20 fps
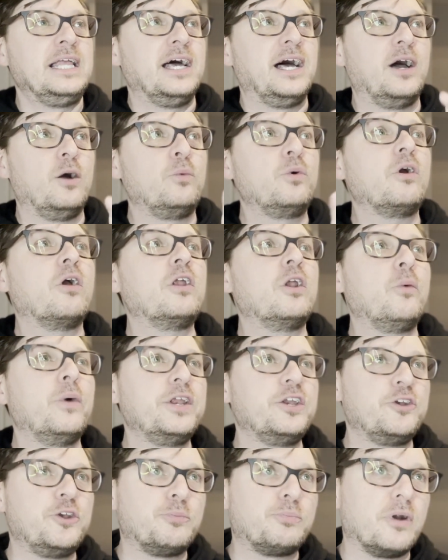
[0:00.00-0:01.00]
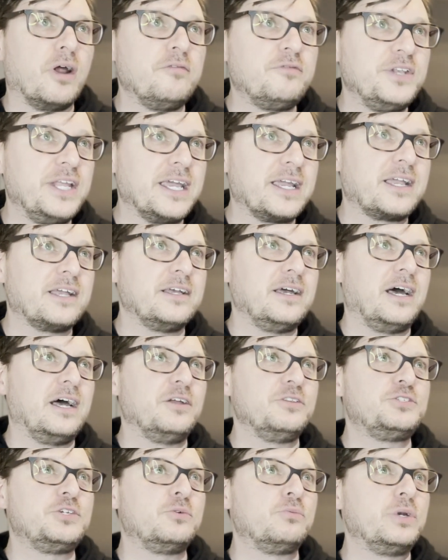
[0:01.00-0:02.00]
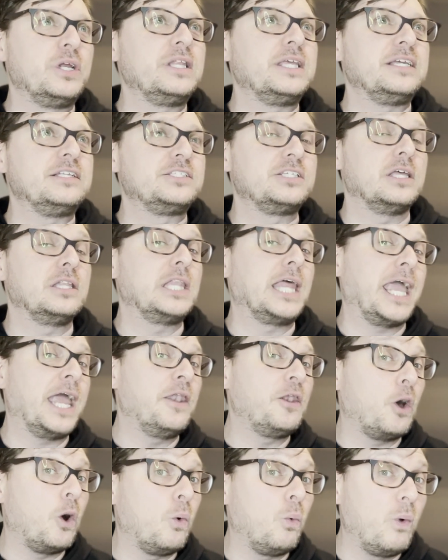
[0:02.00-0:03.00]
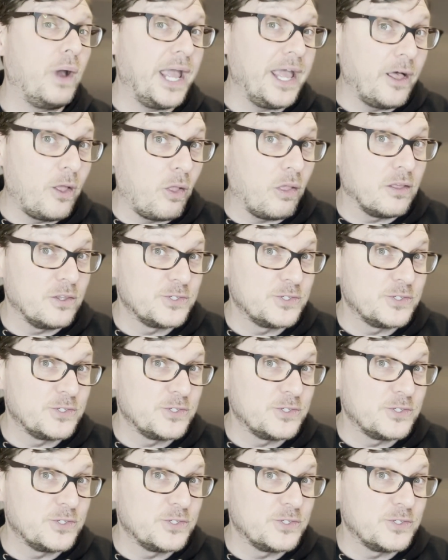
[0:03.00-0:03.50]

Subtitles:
We're on our way to Dubrovnik to land a whale,